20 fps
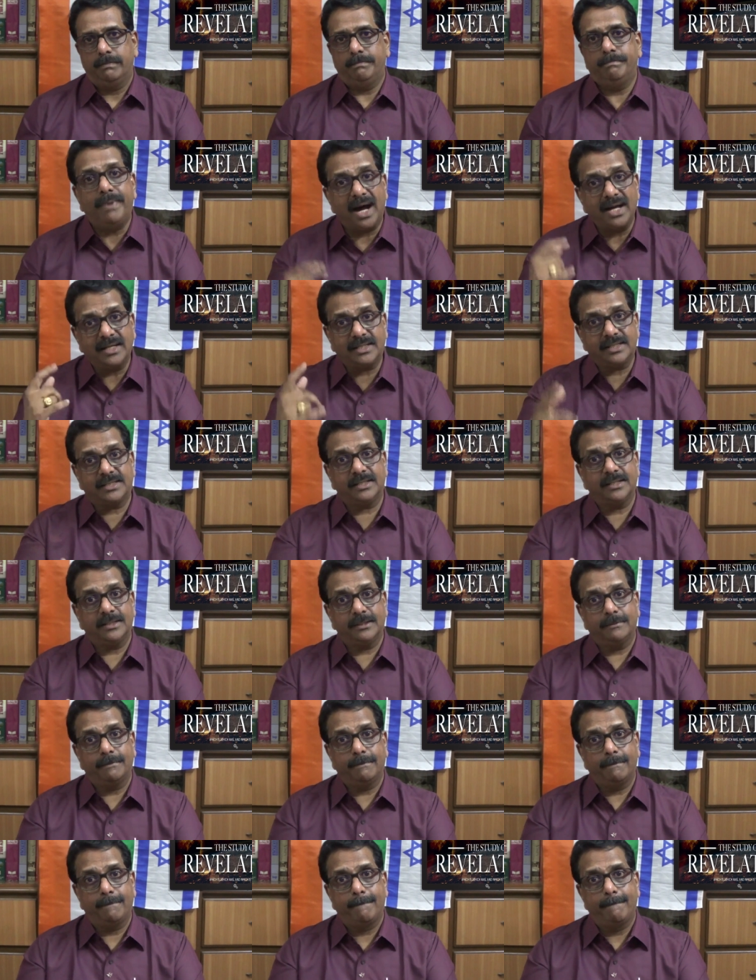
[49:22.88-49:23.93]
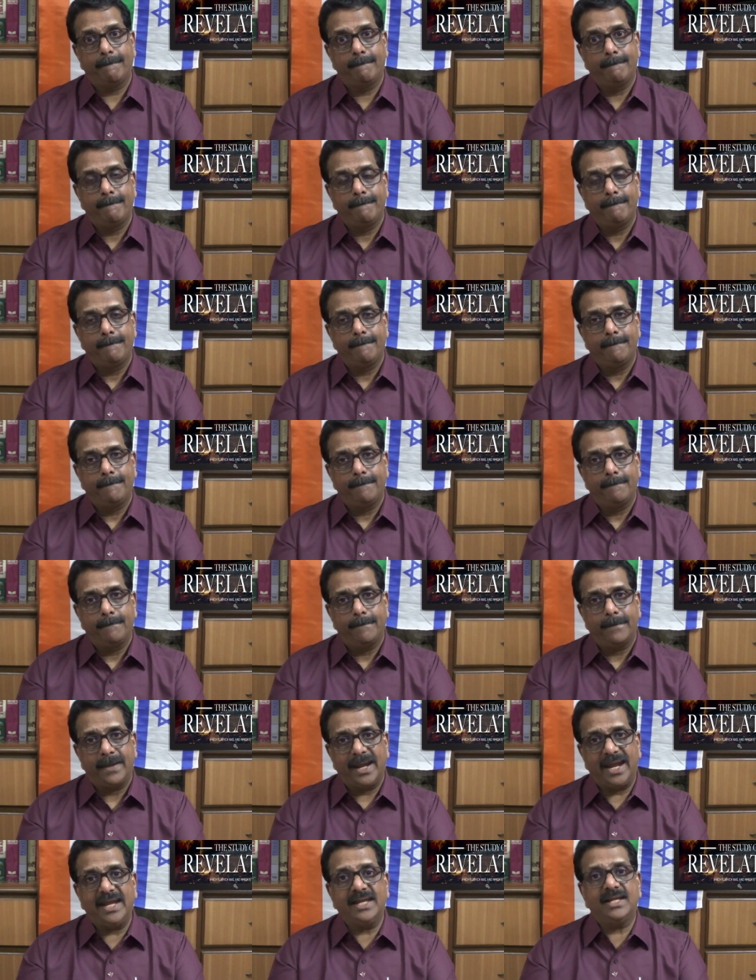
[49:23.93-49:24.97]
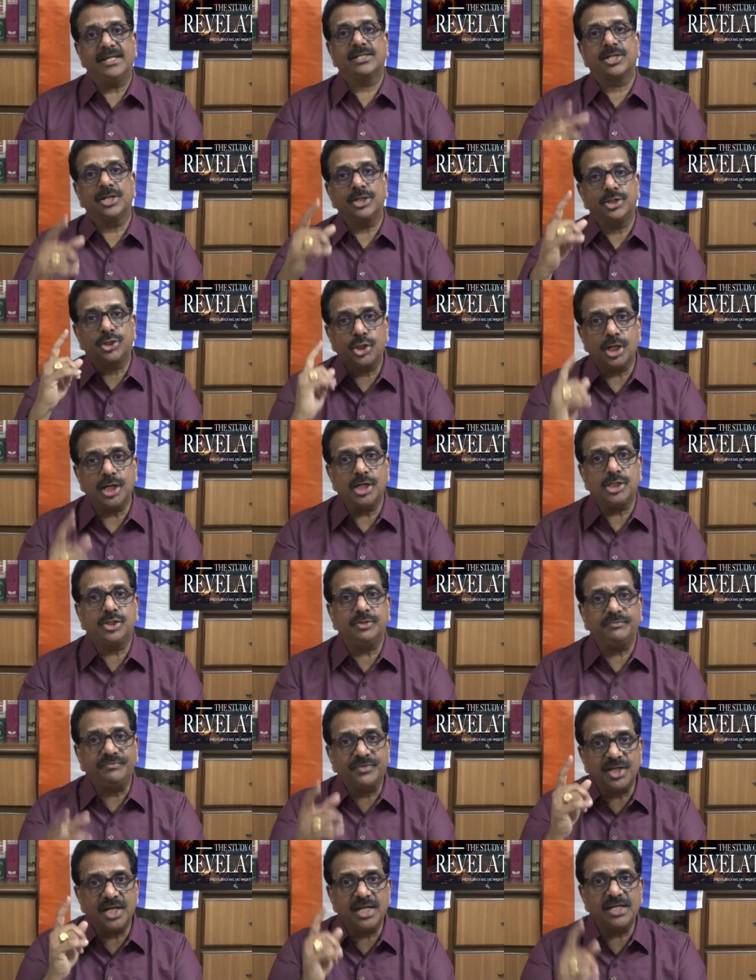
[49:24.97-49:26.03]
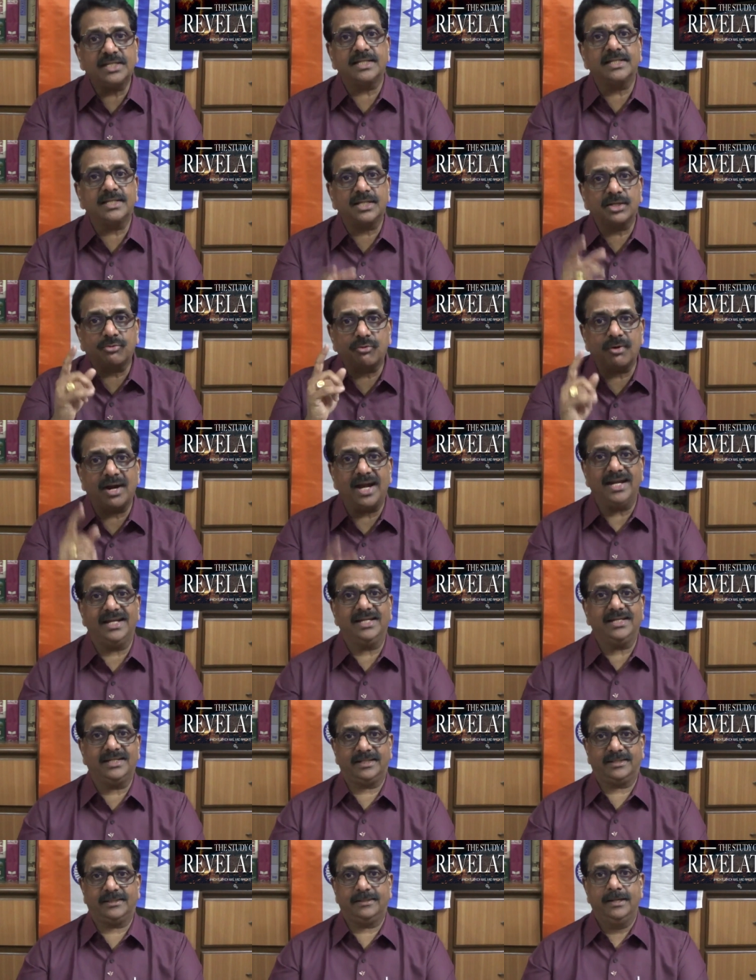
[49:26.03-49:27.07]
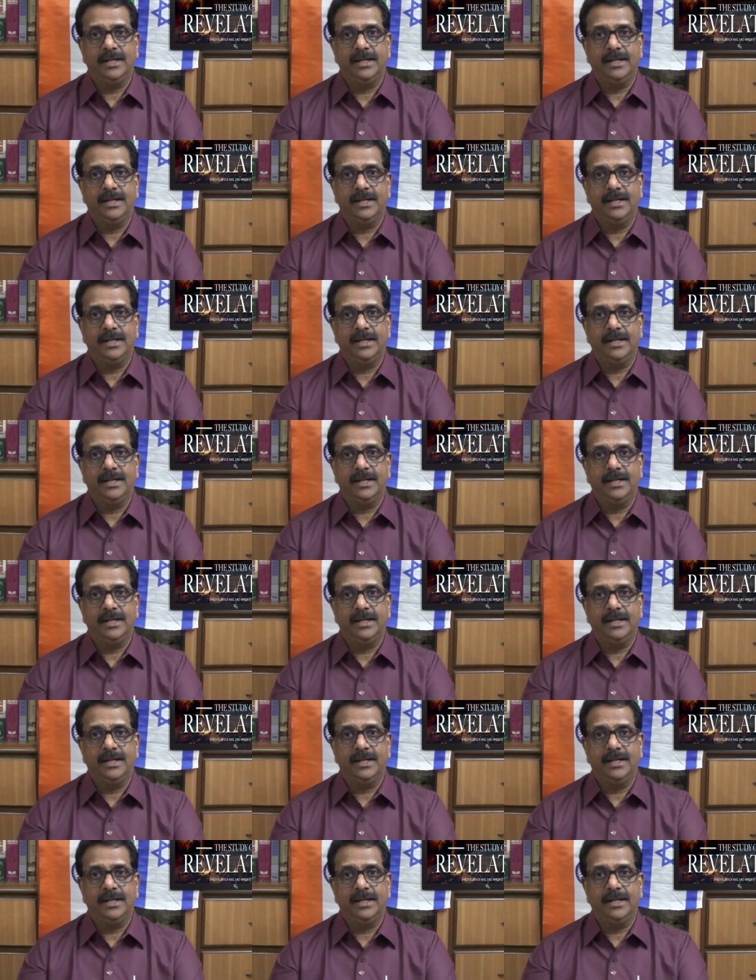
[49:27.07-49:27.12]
But it is the Church of Jesus Christ,